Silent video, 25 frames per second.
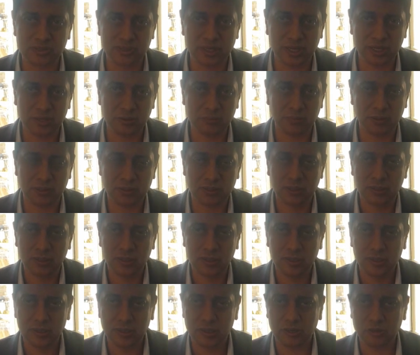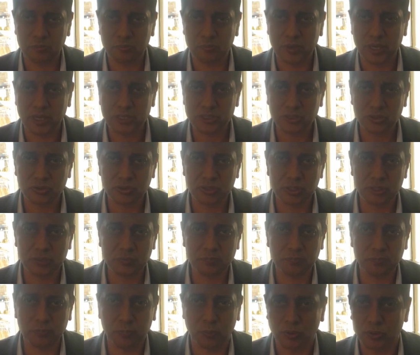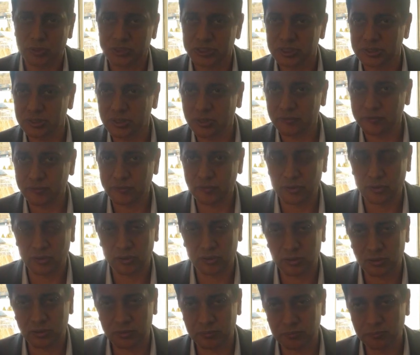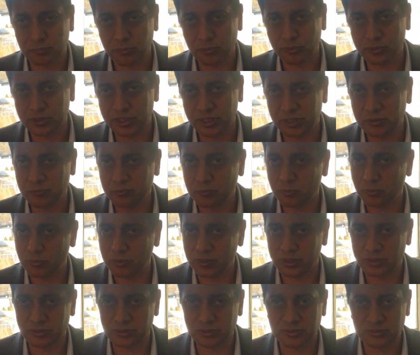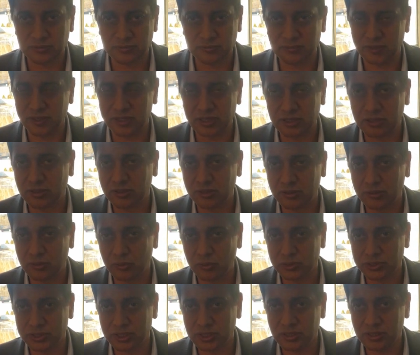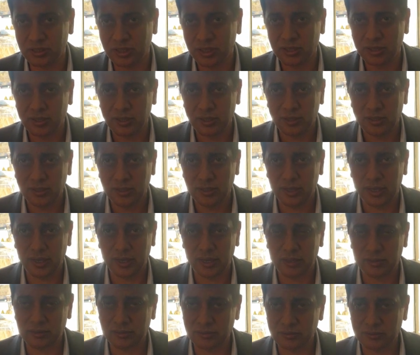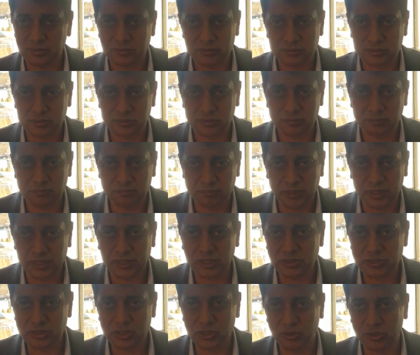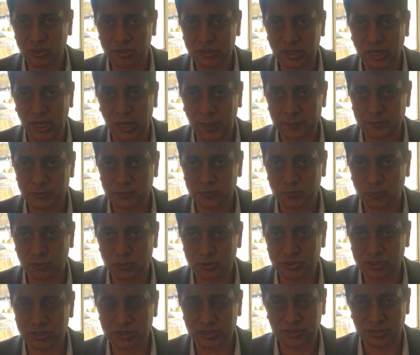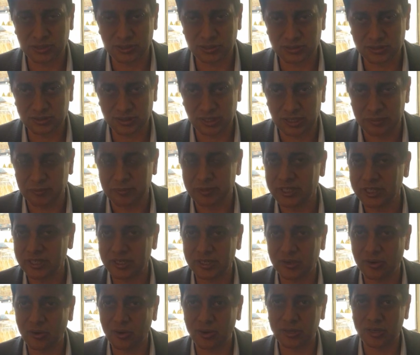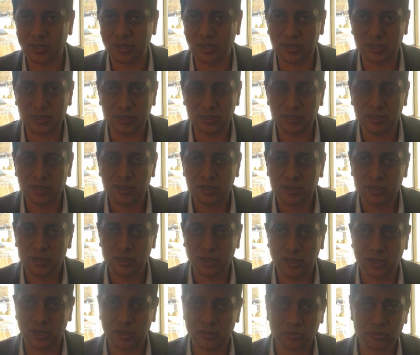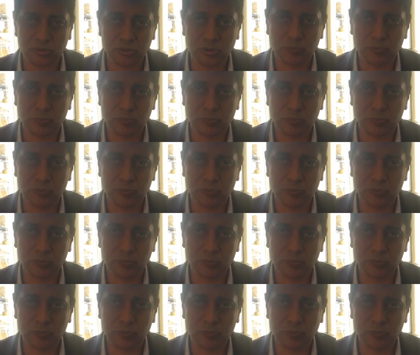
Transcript: diet, but make sure the portion of your protein is very crucial, and making sure your carbs portion is limited accordingly to the